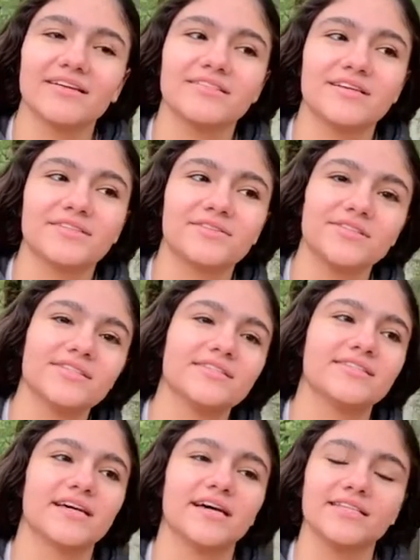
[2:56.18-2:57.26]
After
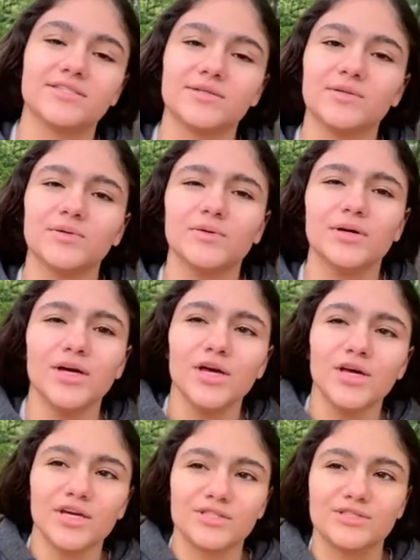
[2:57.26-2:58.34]
hearing the reasons of the
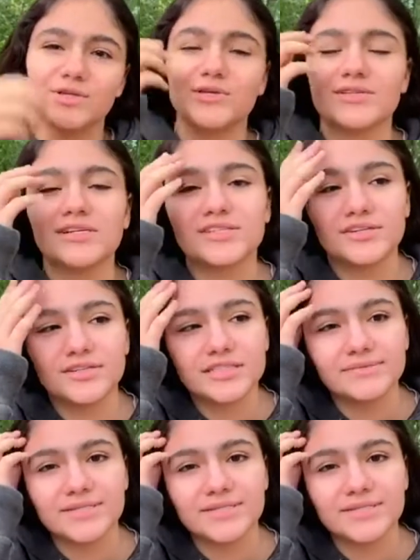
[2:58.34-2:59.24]
architect, Camila Femat,